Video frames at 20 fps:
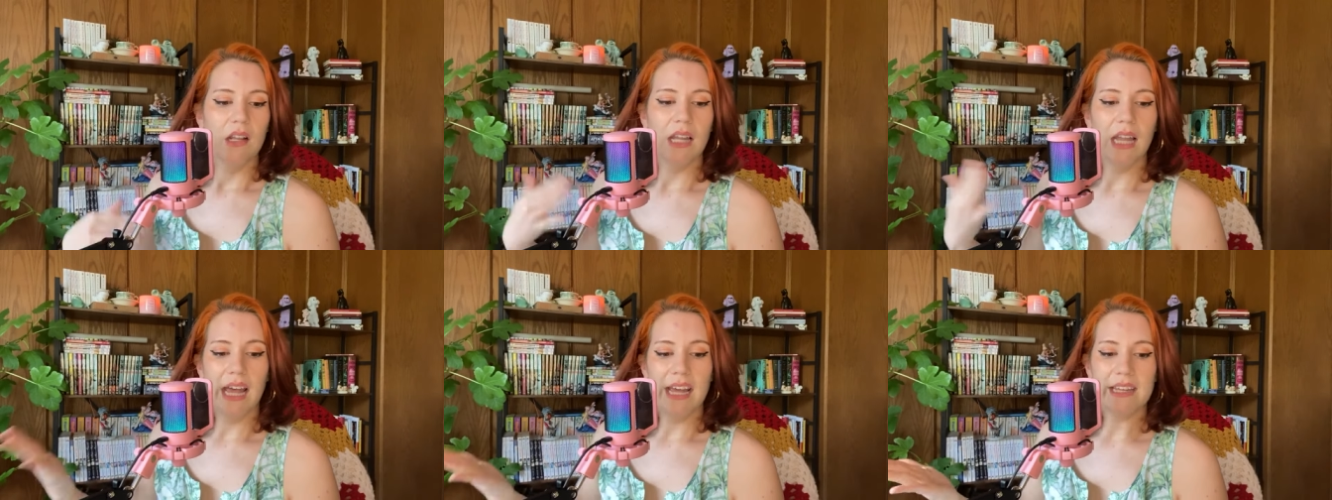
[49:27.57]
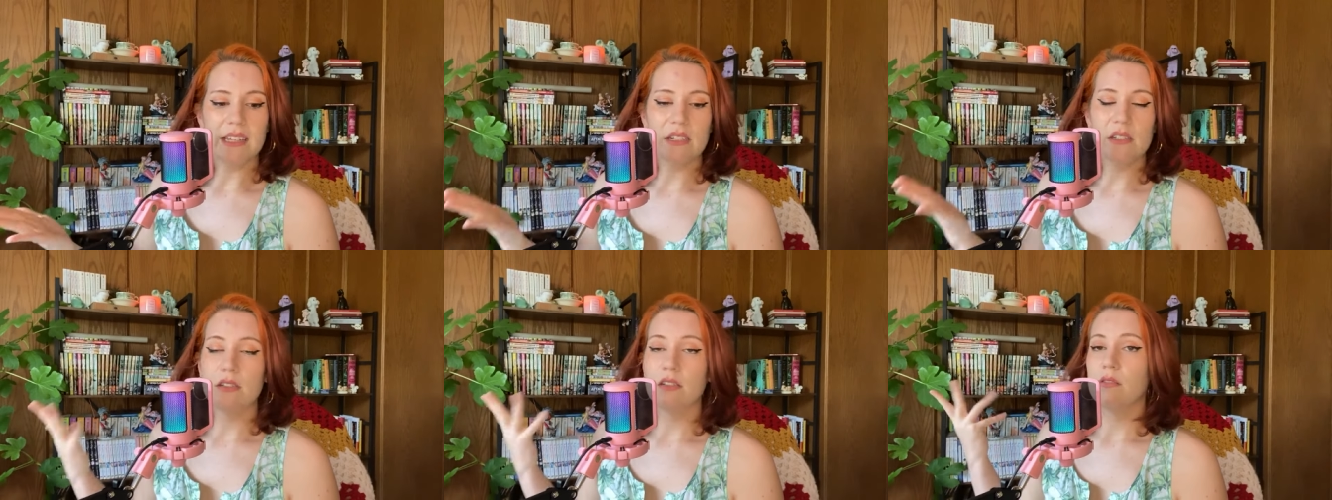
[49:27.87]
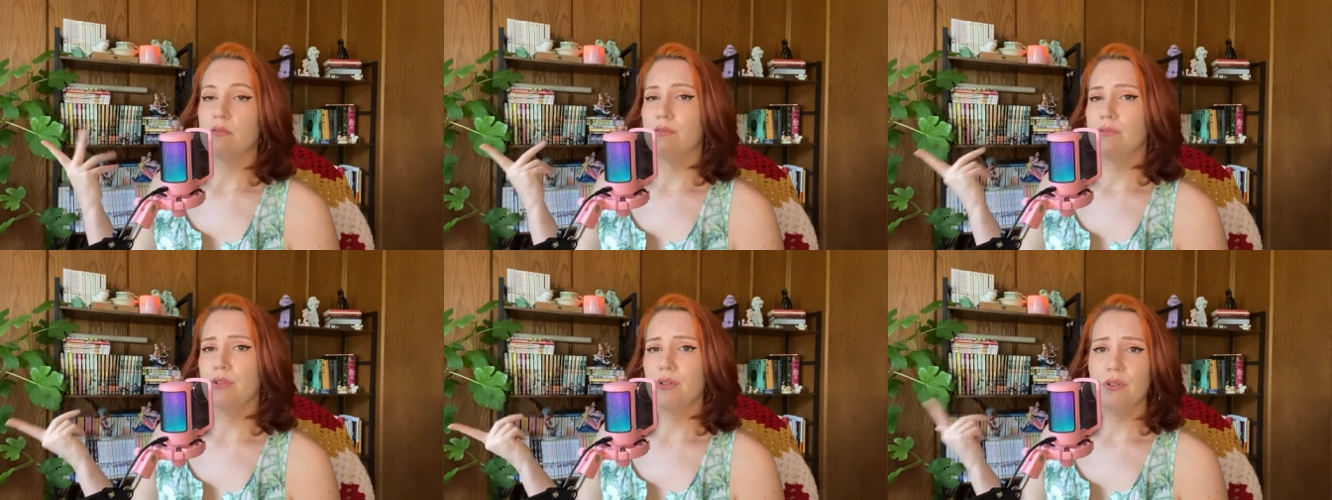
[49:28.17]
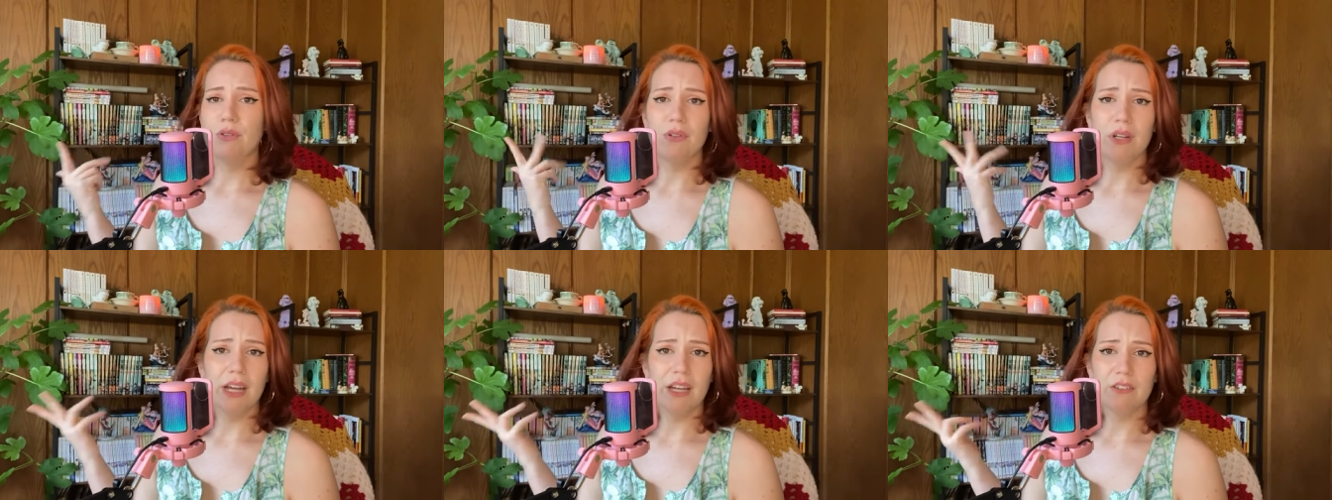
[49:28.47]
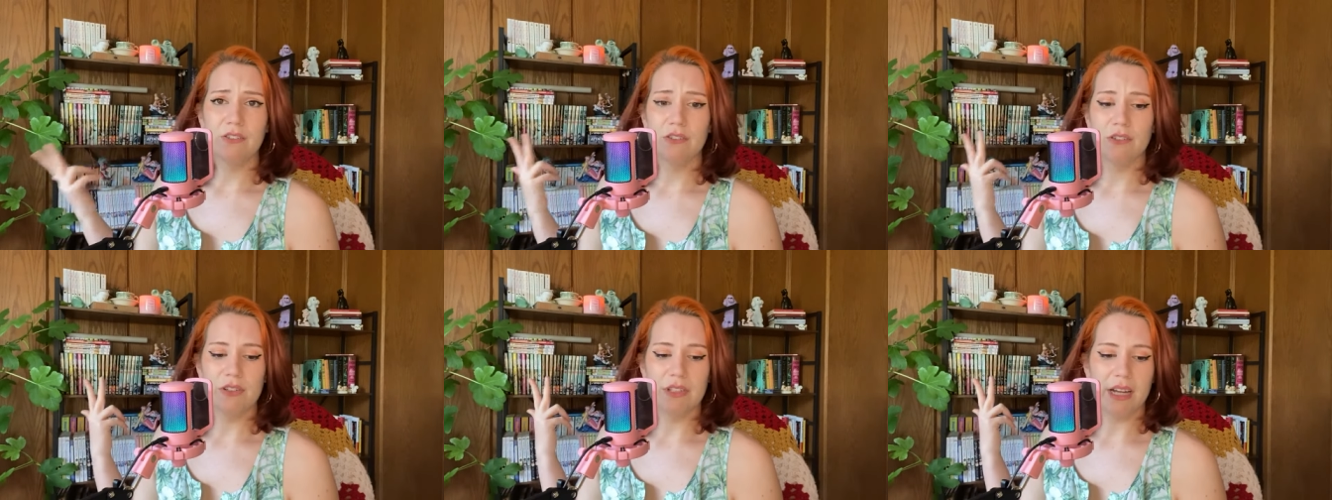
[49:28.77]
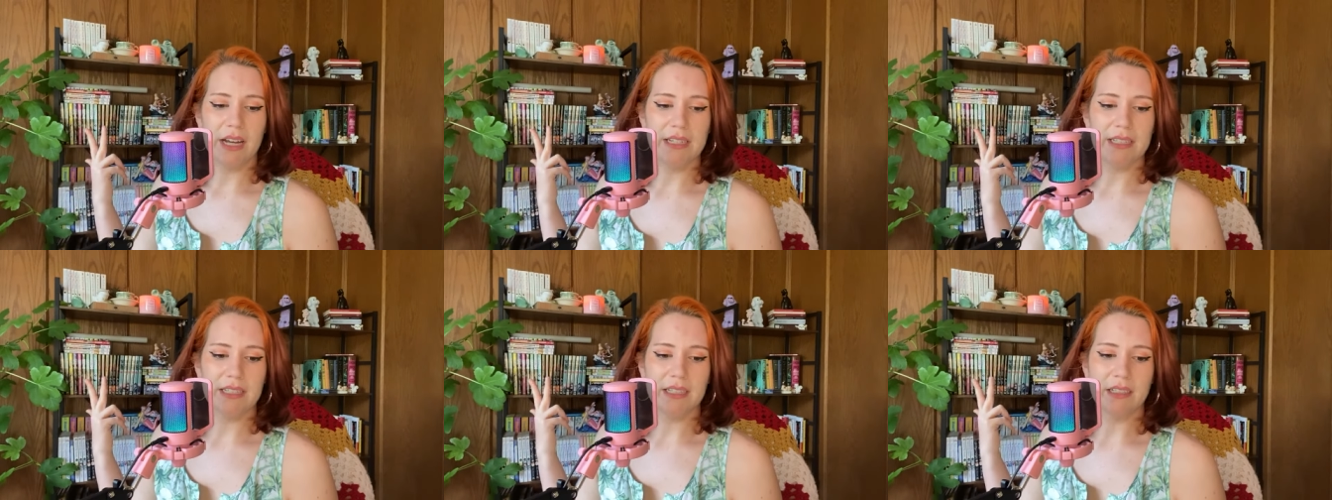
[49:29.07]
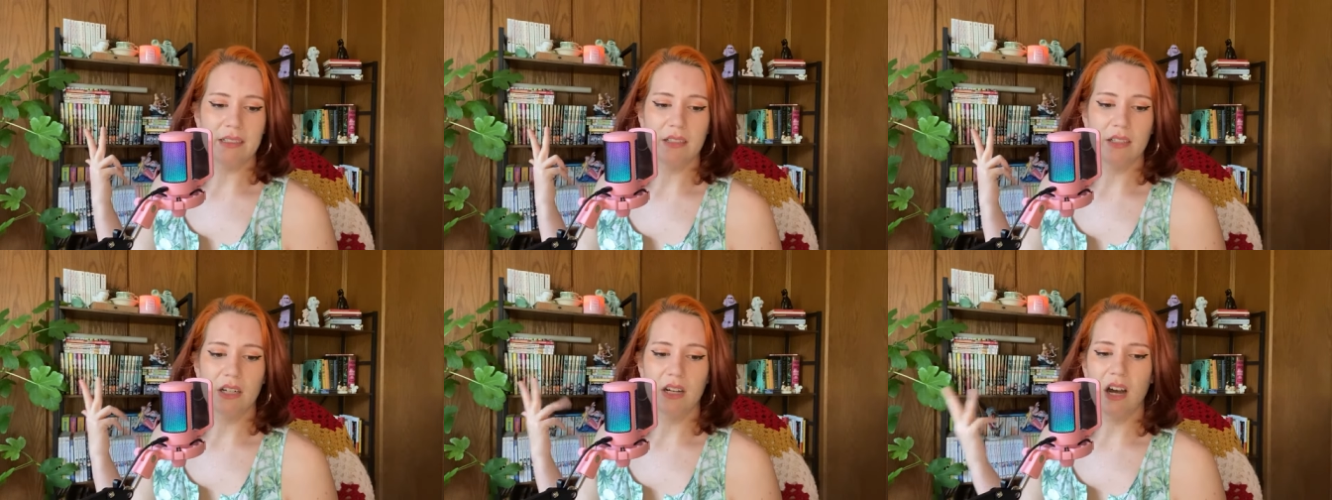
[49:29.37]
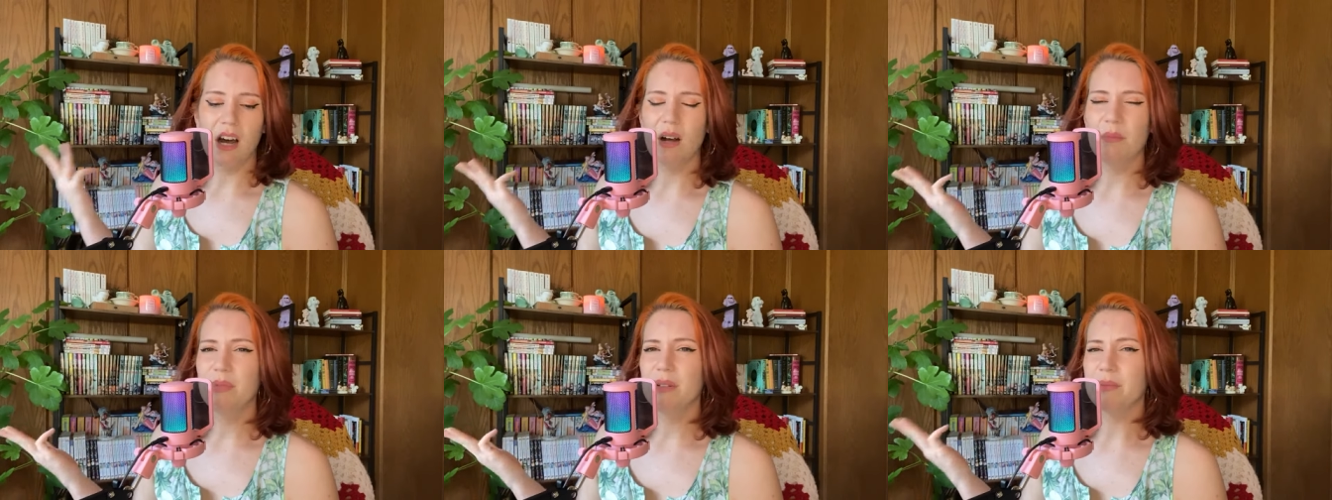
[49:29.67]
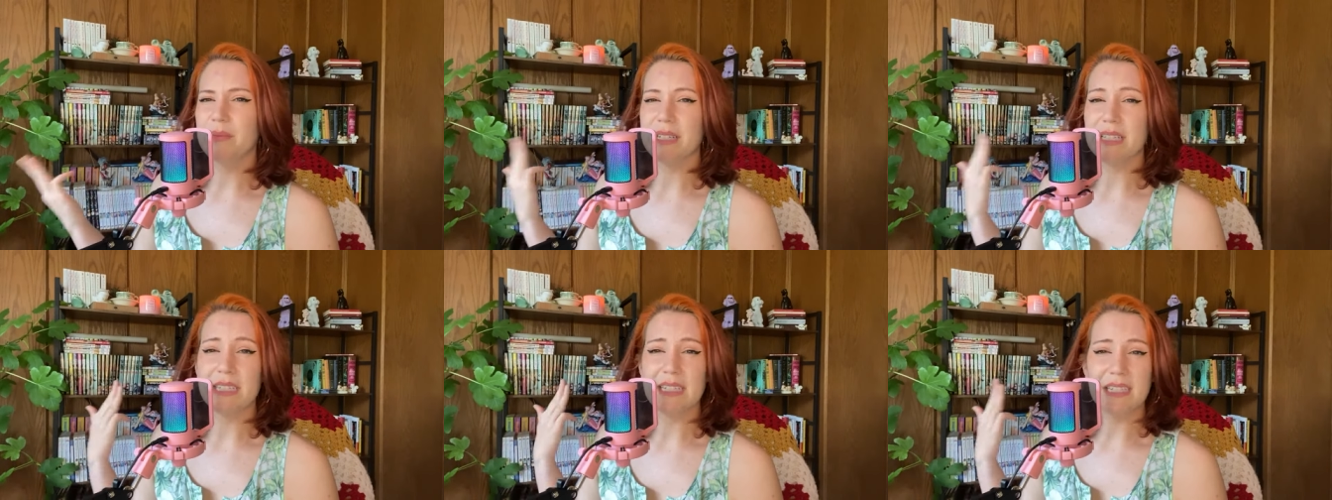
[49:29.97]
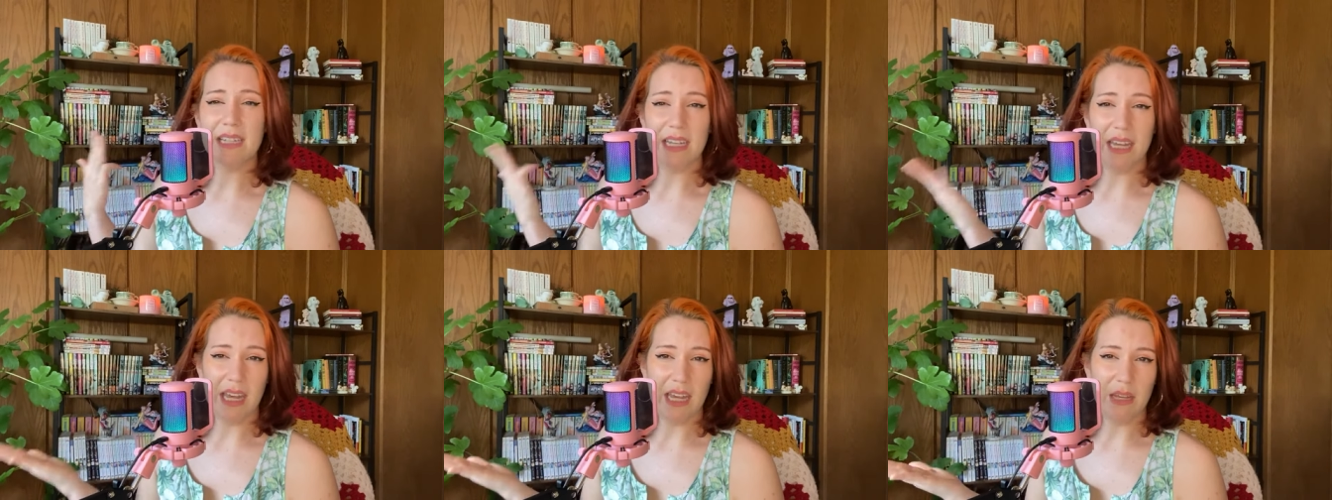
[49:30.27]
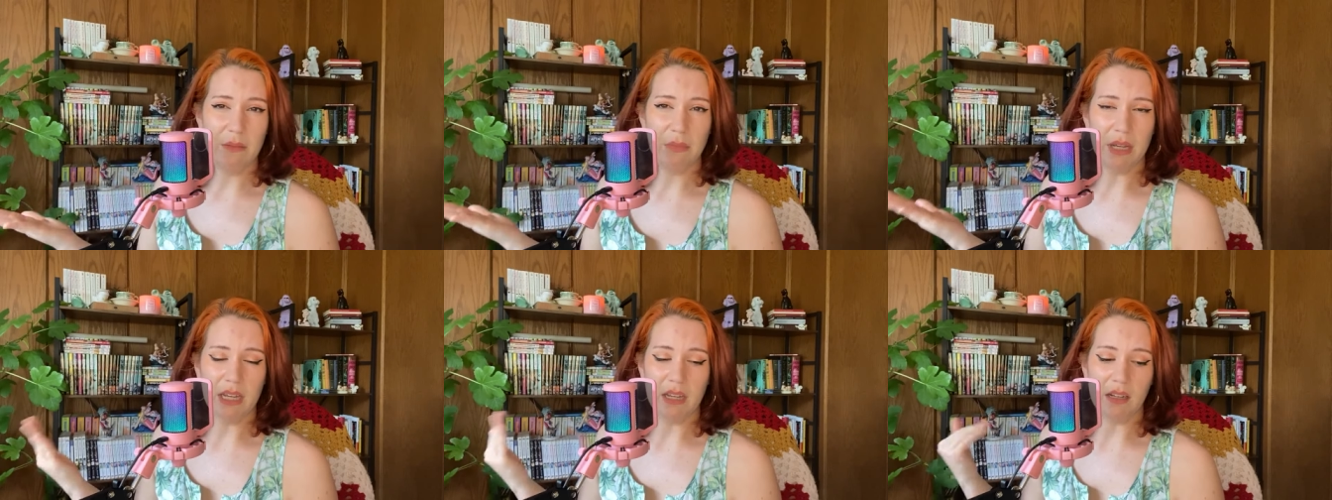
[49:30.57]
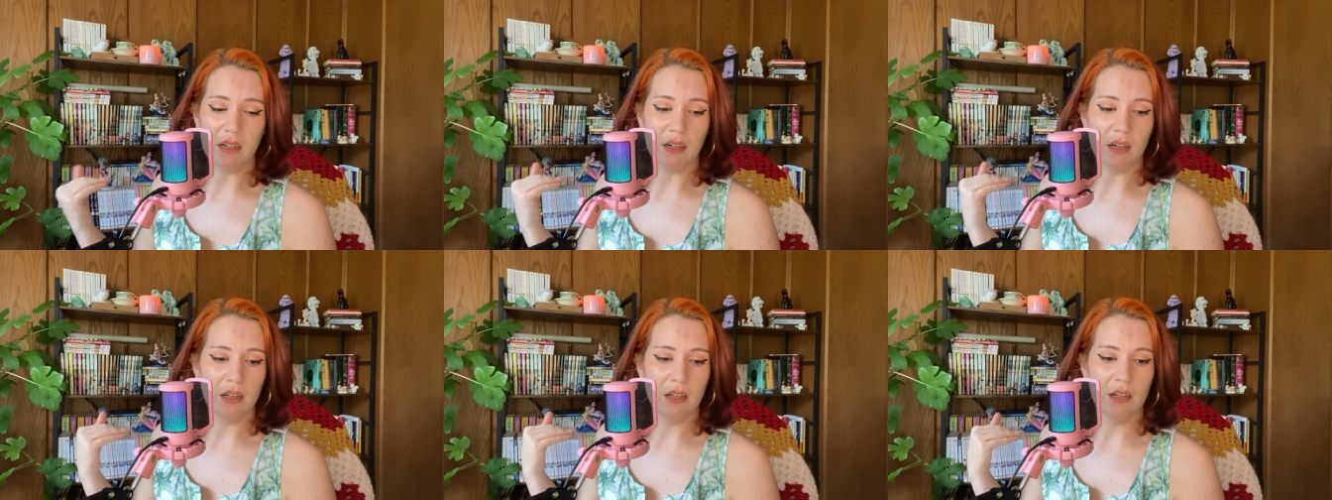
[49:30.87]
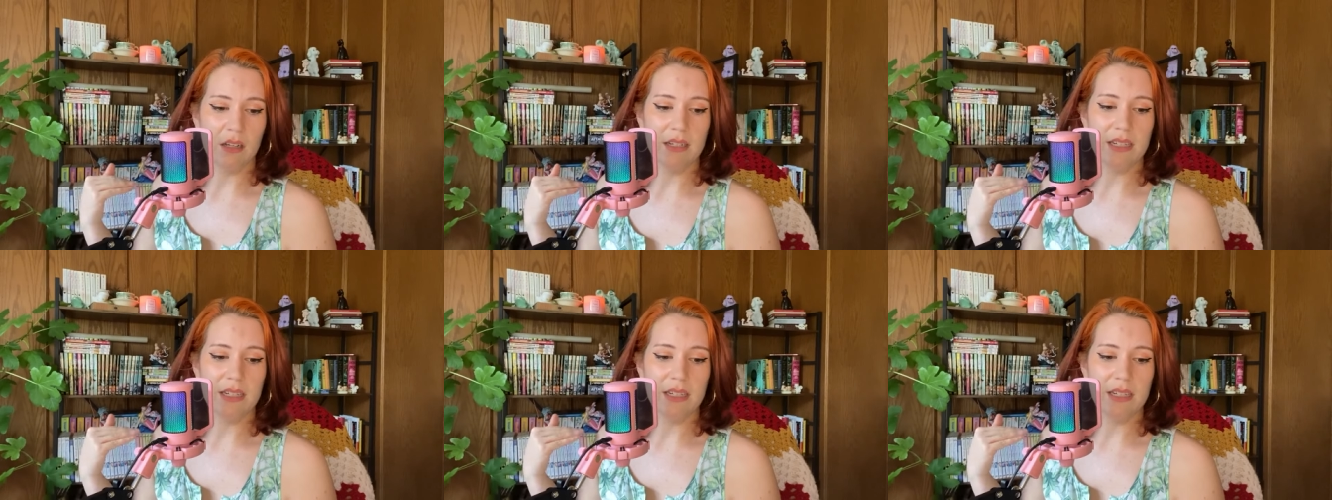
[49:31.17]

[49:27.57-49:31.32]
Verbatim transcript: Likes, food, exercising, compliments, gaming.